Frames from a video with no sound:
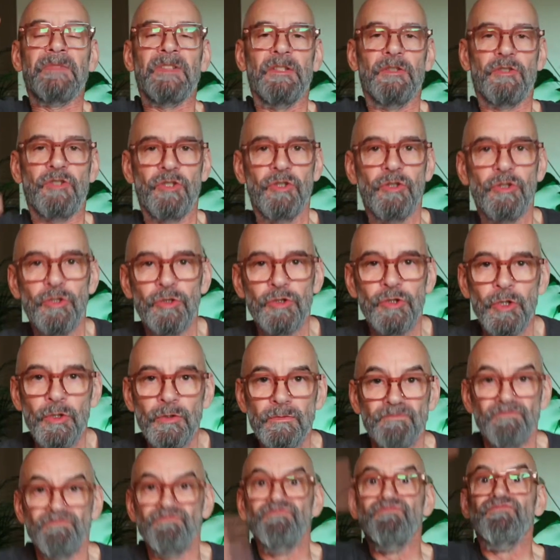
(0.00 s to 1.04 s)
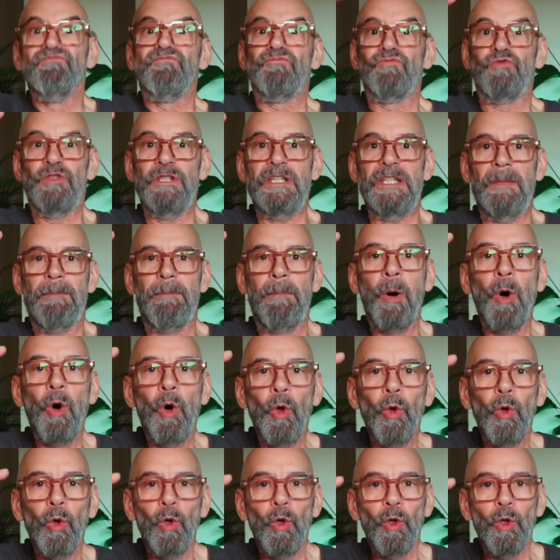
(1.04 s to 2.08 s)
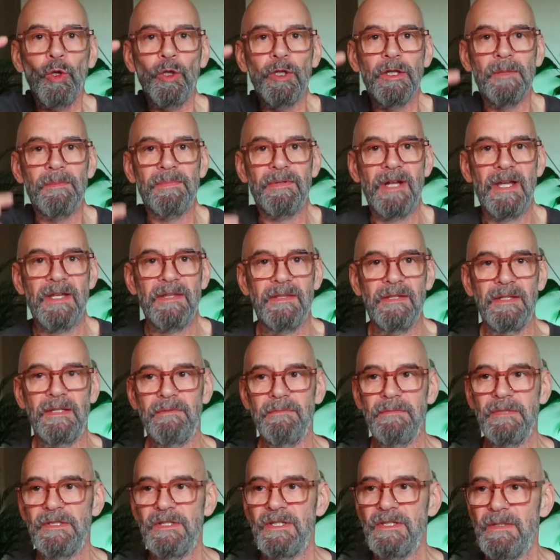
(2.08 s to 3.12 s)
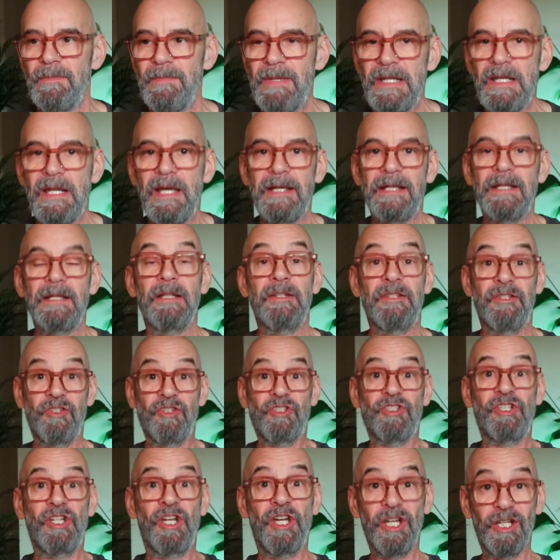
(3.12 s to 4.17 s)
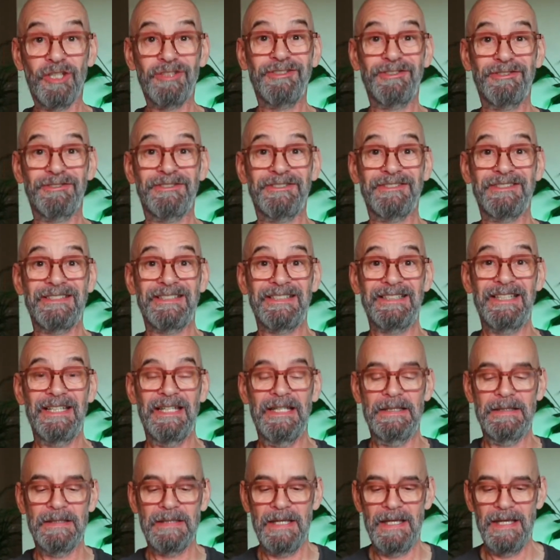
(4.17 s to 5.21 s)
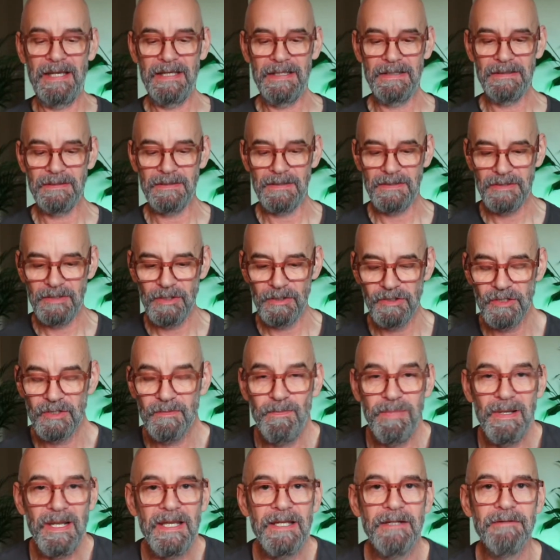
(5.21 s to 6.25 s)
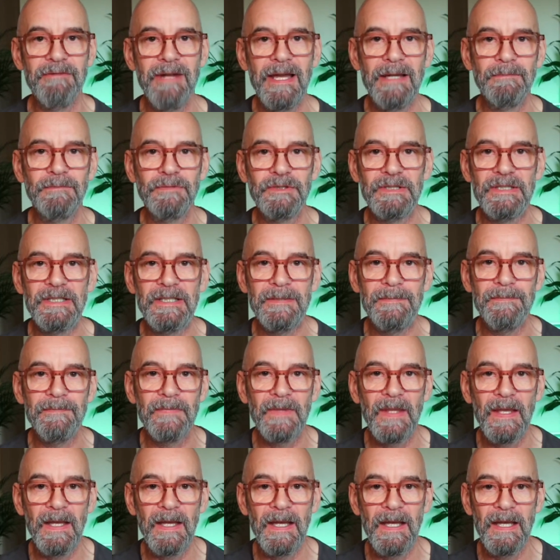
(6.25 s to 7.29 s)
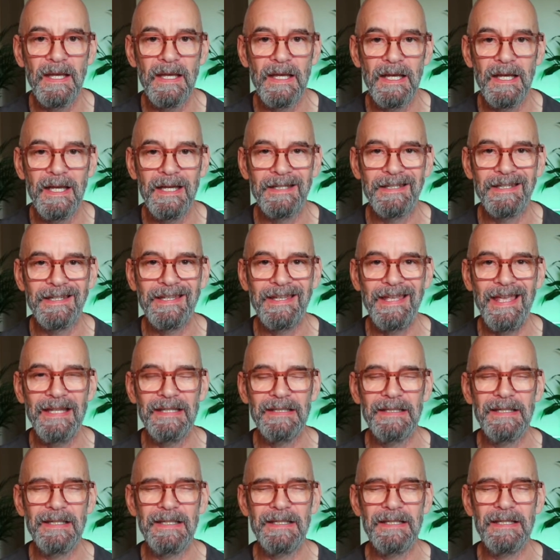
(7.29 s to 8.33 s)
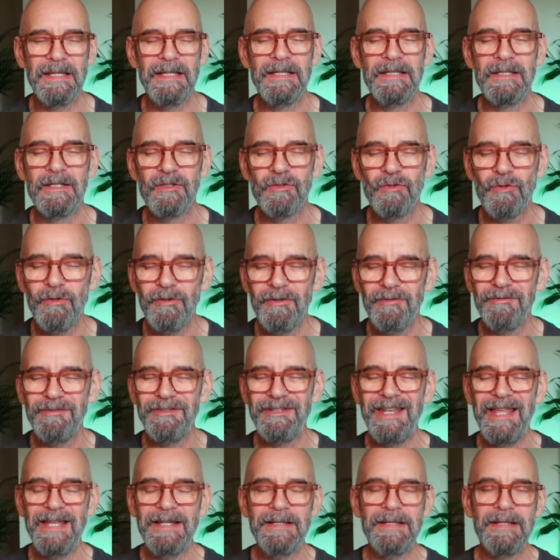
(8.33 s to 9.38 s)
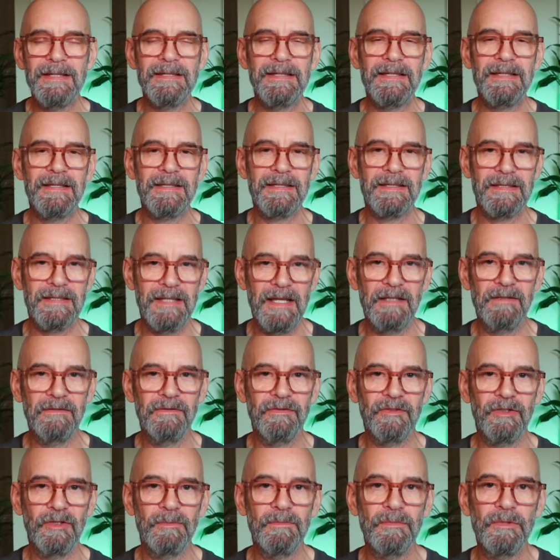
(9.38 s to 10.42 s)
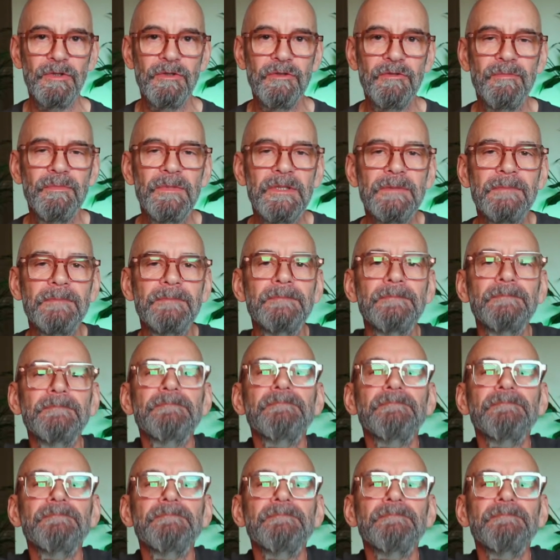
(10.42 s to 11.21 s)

So you could do really pull the breath in, which is a bit like a startled inhale. So just play around with it. And again, it sort of lends itself to movement.